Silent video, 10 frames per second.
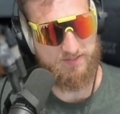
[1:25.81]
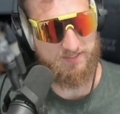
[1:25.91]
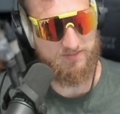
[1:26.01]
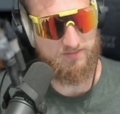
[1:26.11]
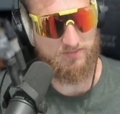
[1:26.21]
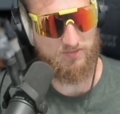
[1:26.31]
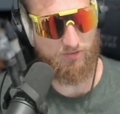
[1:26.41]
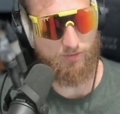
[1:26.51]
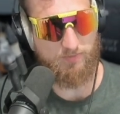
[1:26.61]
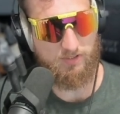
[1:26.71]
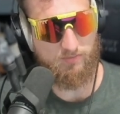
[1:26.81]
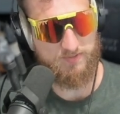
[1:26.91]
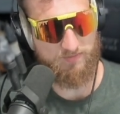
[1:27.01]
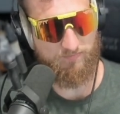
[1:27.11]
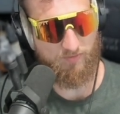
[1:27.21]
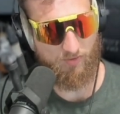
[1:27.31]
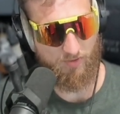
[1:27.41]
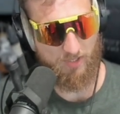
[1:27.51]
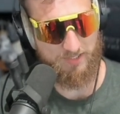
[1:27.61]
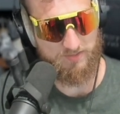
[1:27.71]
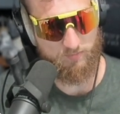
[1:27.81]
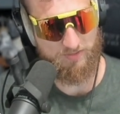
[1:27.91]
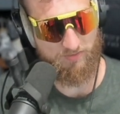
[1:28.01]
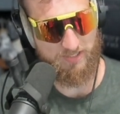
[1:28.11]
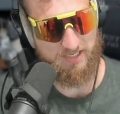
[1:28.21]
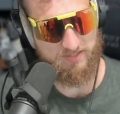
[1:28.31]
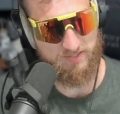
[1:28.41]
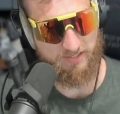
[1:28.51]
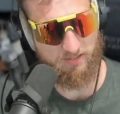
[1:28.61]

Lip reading: S is the slope, Q is the flow, and this 1 on N is